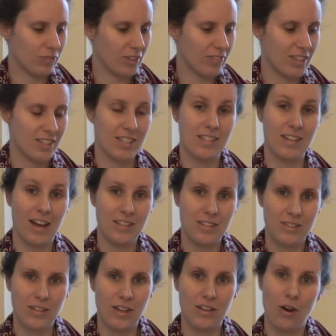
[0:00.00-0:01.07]
this is
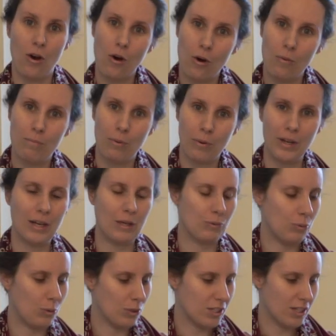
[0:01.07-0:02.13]
nice and hot boiling
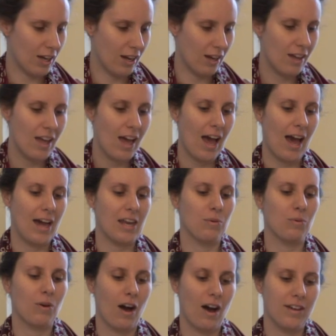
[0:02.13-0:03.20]
water, and it
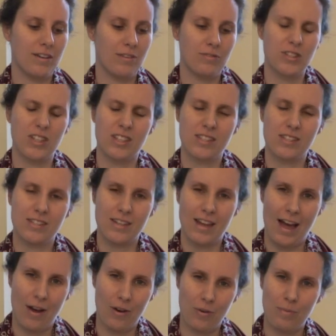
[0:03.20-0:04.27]
will kind of just
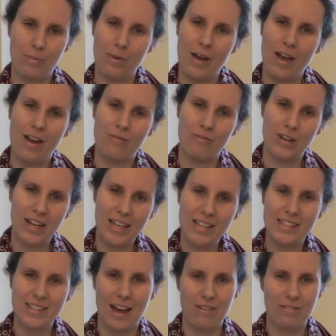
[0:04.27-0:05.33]
help
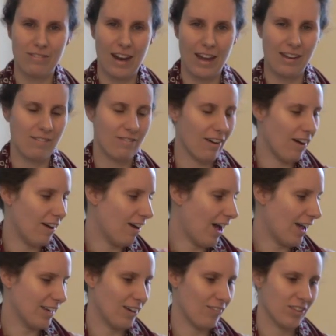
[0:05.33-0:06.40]
release that flavour
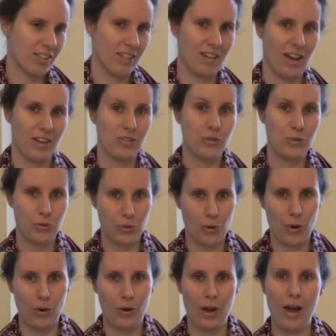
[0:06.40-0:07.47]
and give us a nice
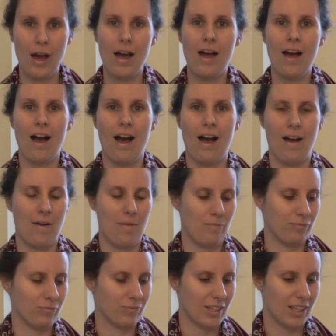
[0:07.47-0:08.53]
strong
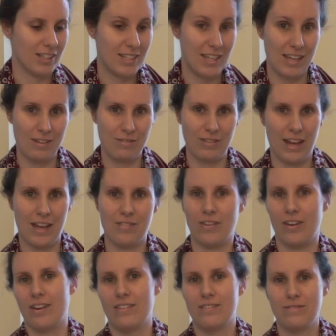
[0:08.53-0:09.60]
tea
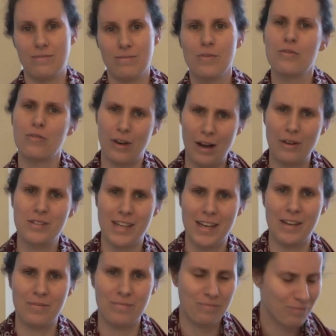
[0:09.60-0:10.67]
flavour for our tea.